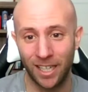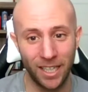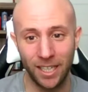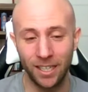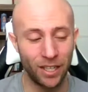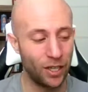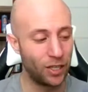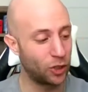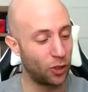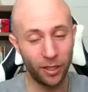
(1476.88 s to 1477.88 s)
He
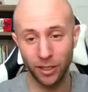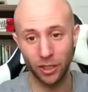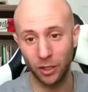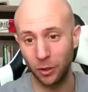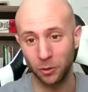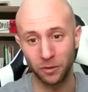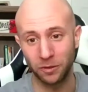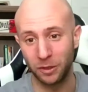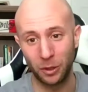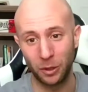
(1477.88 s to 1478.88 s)
started slow,
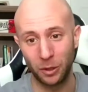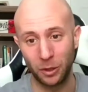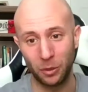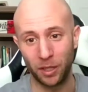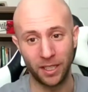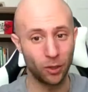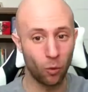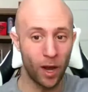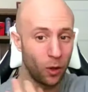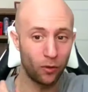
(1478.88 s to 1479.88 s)
but he's
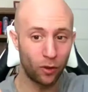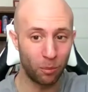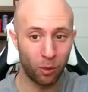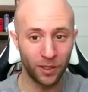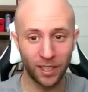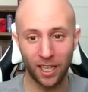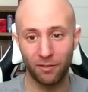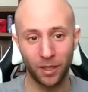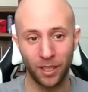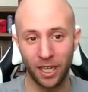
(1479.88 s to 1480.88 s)
well over 1.5
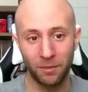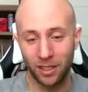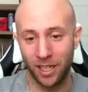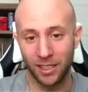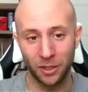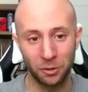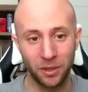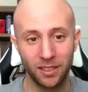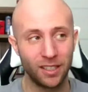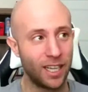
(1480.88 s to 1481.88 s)
points per game in the last little
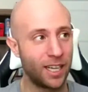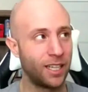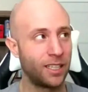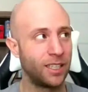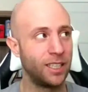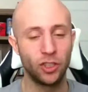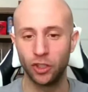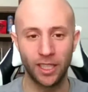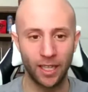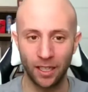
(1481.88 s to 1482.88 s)
bit. And he's
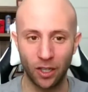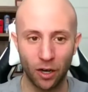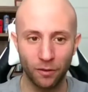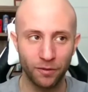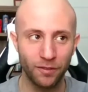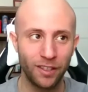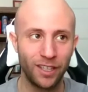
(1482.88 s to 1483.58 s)
just taking off.